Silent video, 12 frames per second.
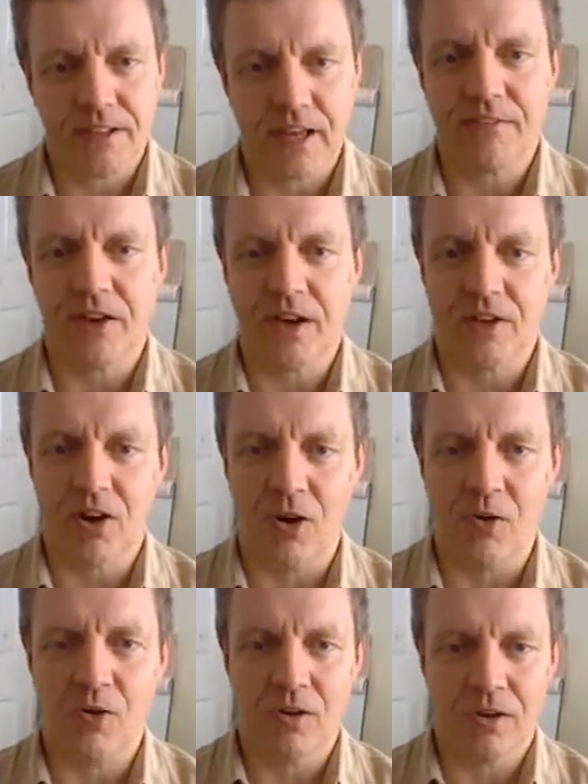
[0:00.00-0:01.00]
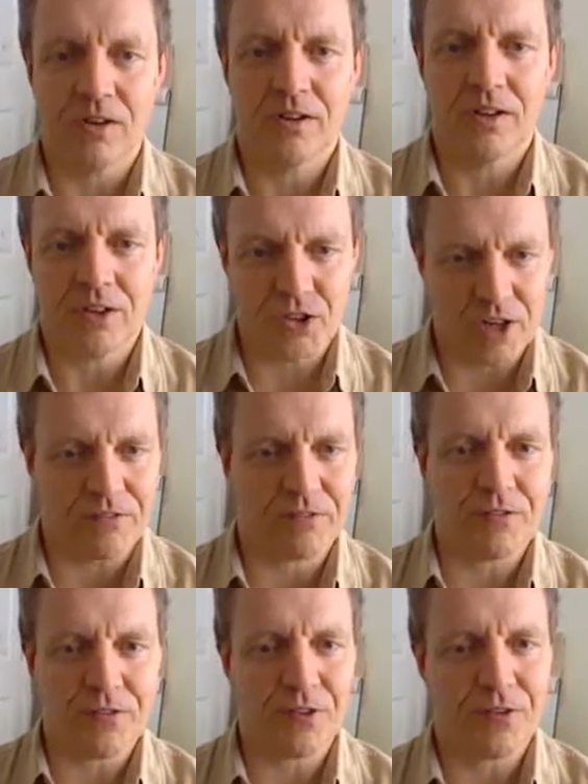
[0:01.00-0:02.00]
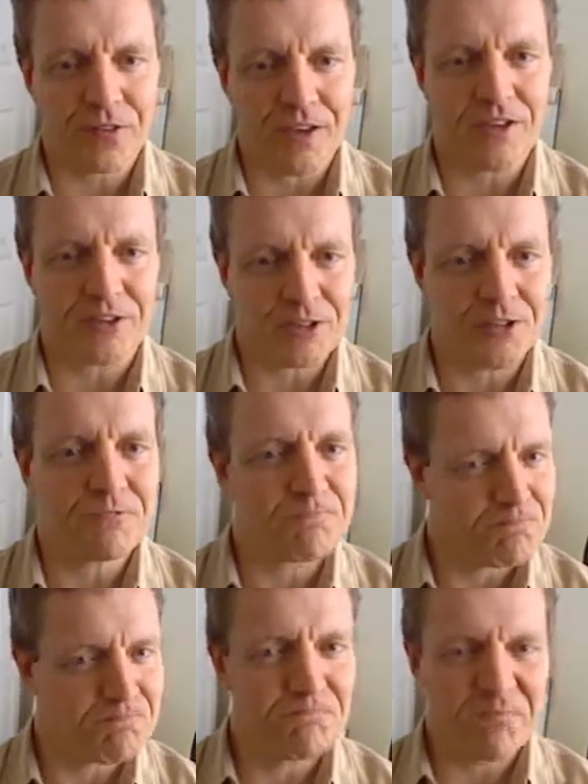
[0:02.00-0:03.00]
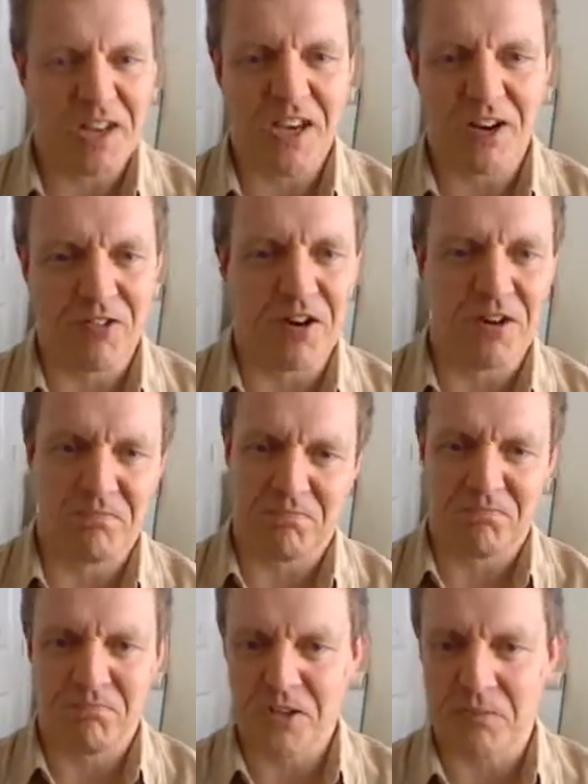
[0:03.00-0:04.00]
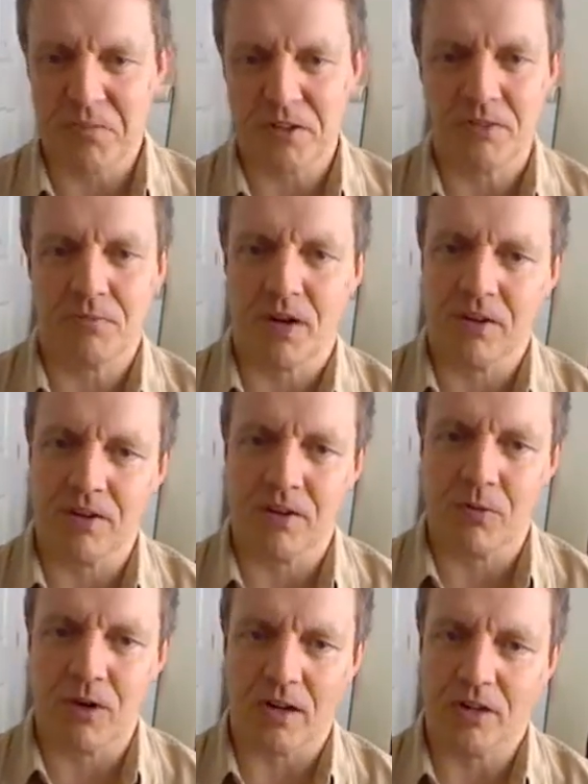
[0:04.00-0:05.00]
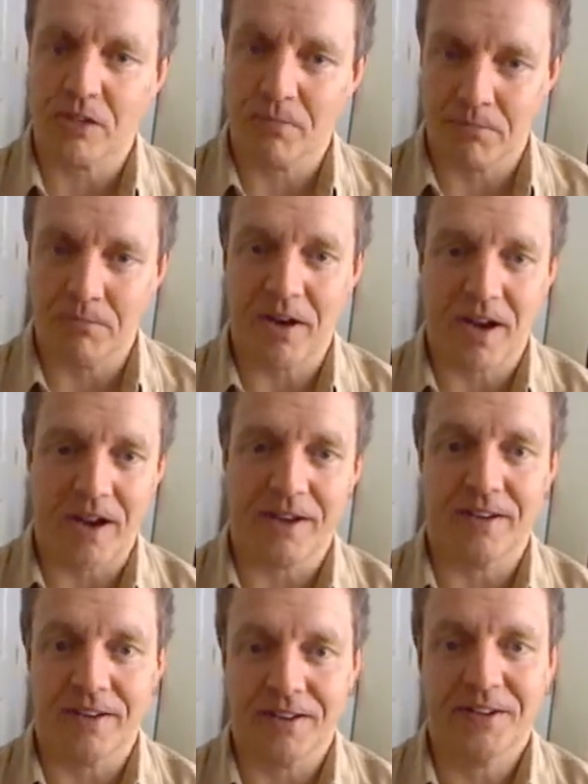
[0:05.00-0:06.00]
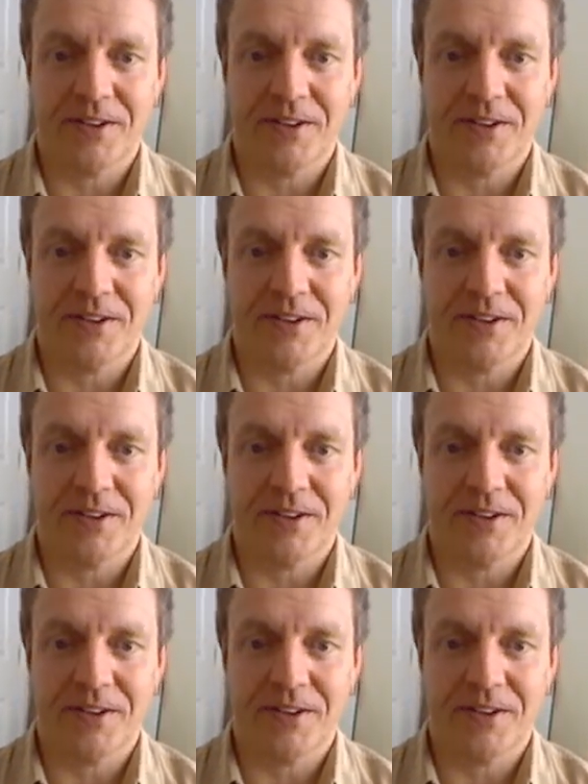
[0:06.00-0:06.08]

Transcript: gave it a go, achieved a few things, yeah, alright, some things might not have worked, but hey,